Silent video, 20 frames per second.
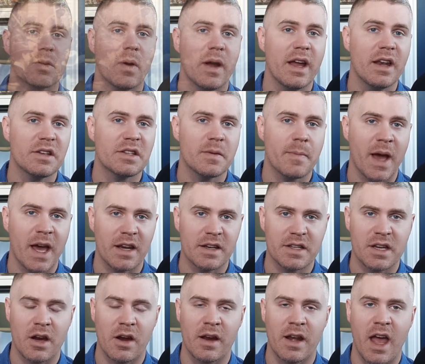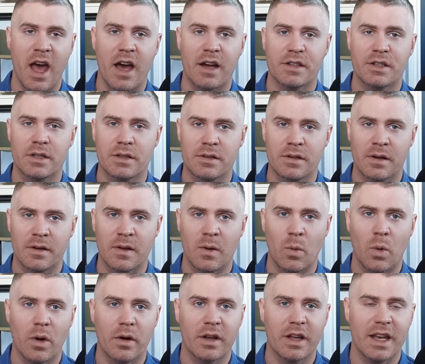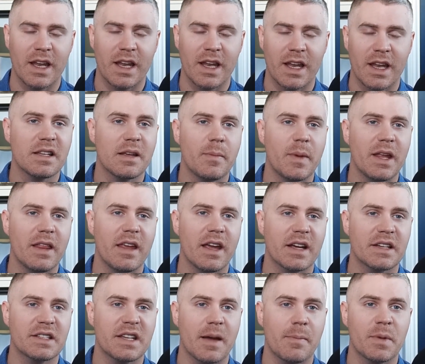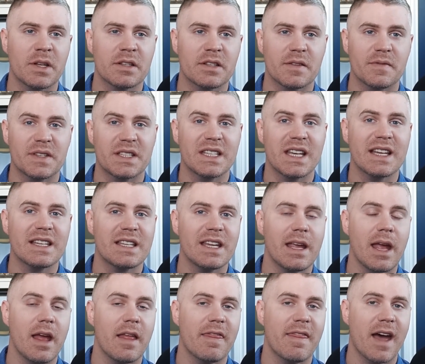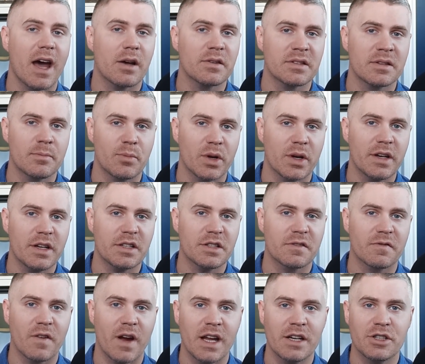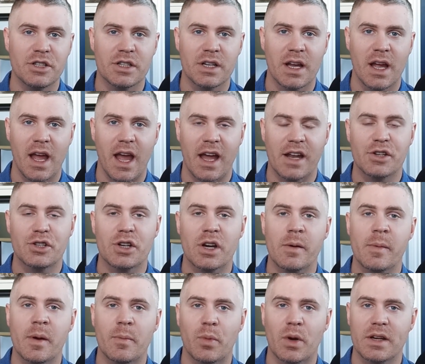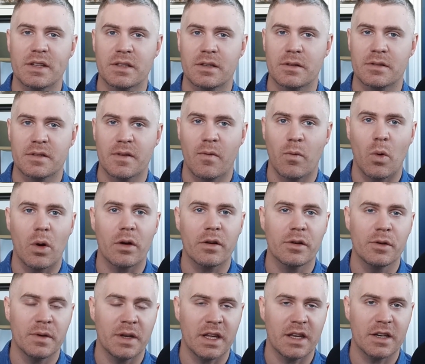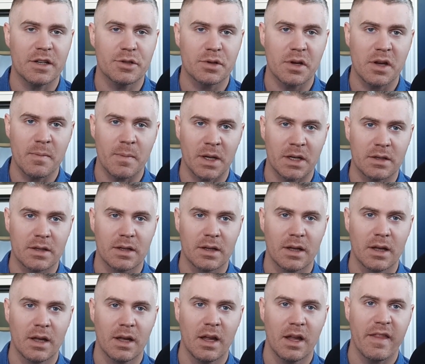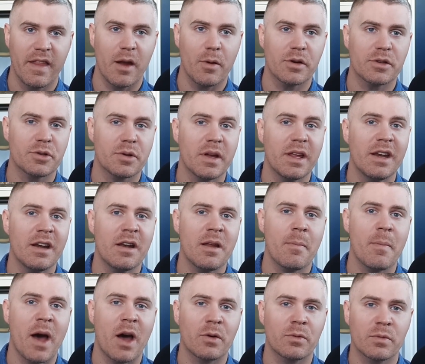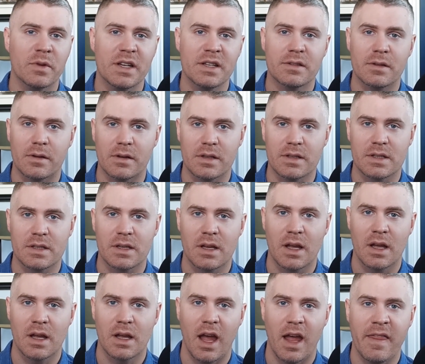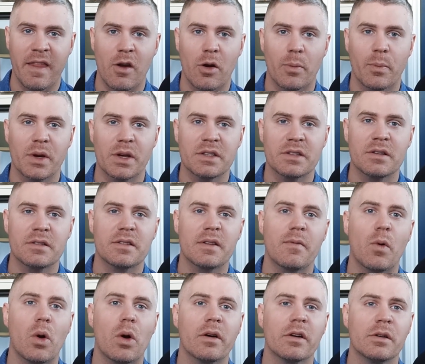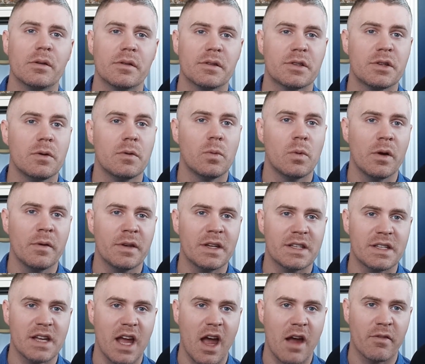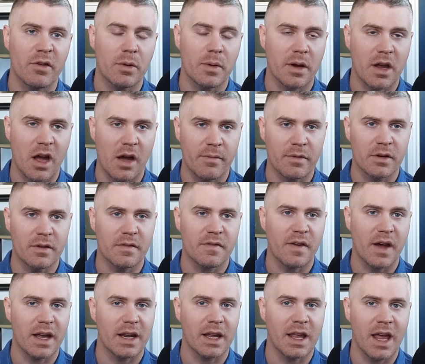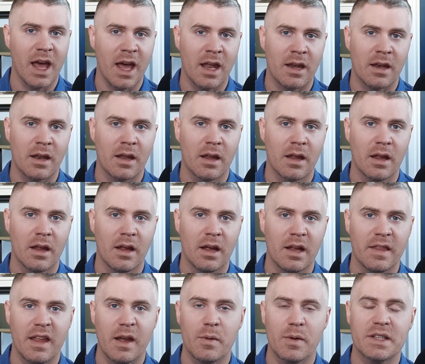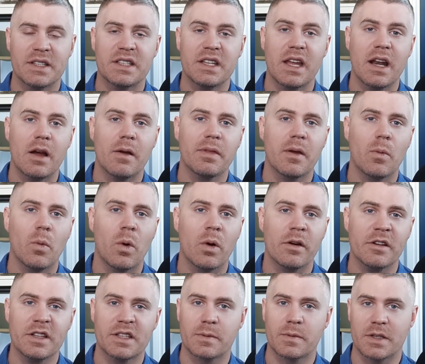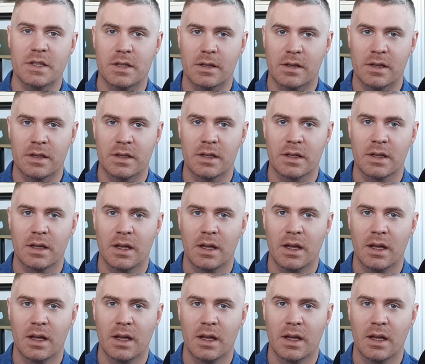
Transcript: greatest humanitarian action during the war could easily be the acceptance of 68,000 British, French, and German prisoners of war who needed treatment. They were treated in mountain resorts, and they were prisoners of war who were too wounded to ever recover and fight again. They would sit out the war in Switzerland.